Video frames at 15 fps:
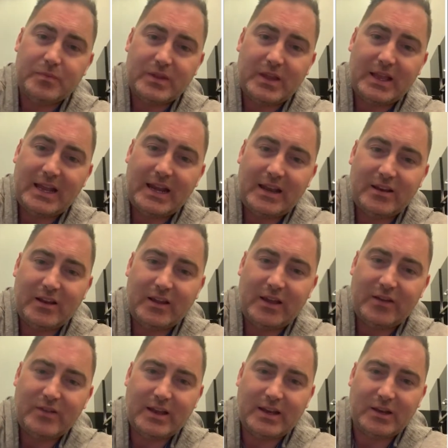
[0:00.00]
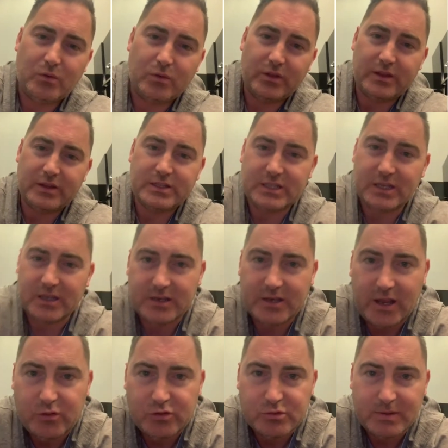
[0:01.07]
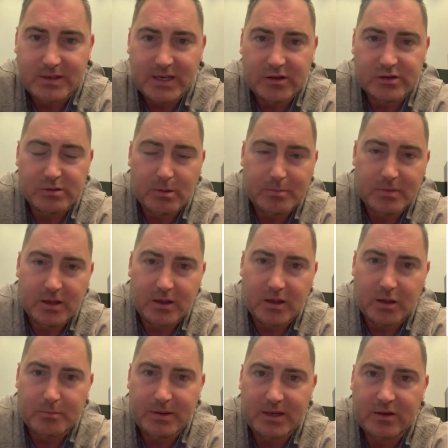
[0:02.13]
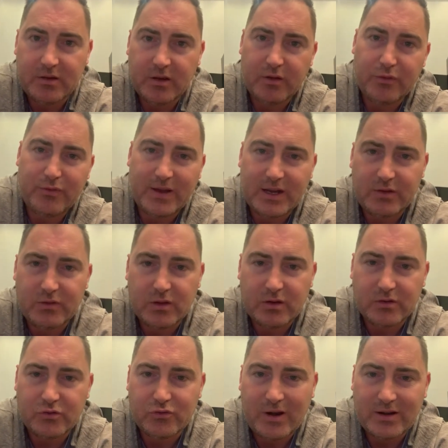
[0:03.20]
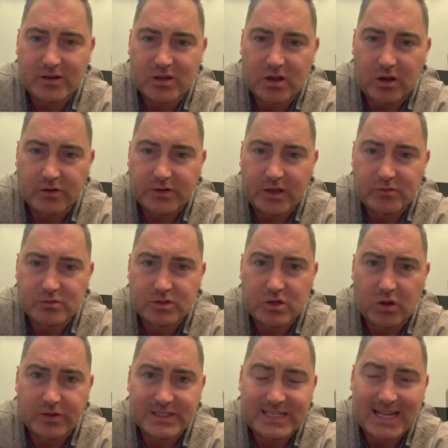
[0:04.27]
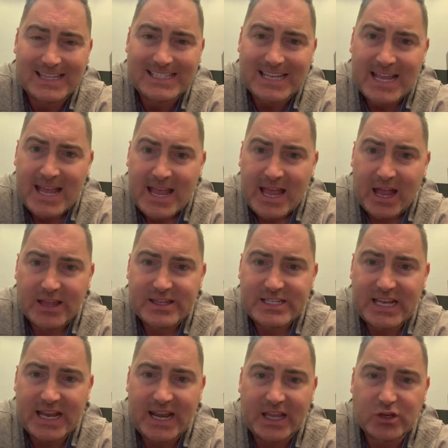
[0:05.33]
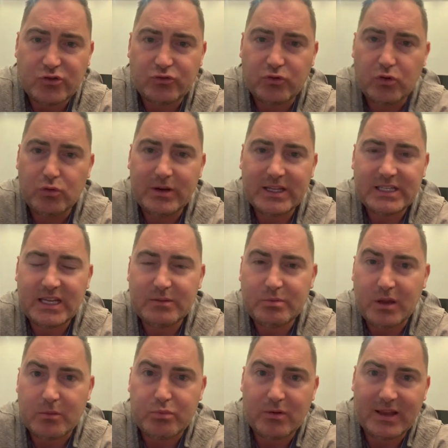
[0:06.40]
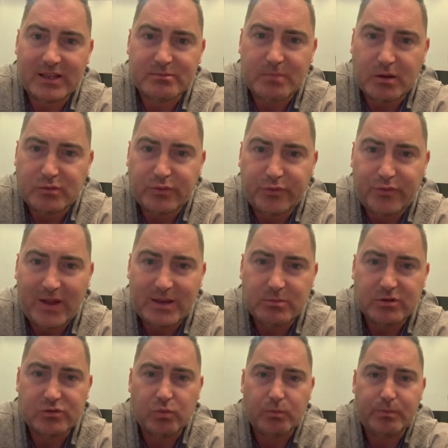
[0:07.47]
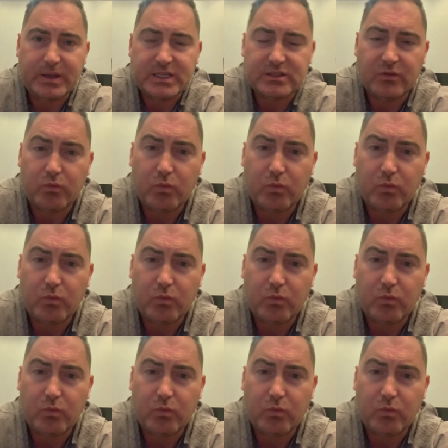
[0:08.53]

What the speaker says: Again, anyone that knows me knows I'm a big fan of a lot of Grant Cardone's content, and 10x rule is probably his most famous piece of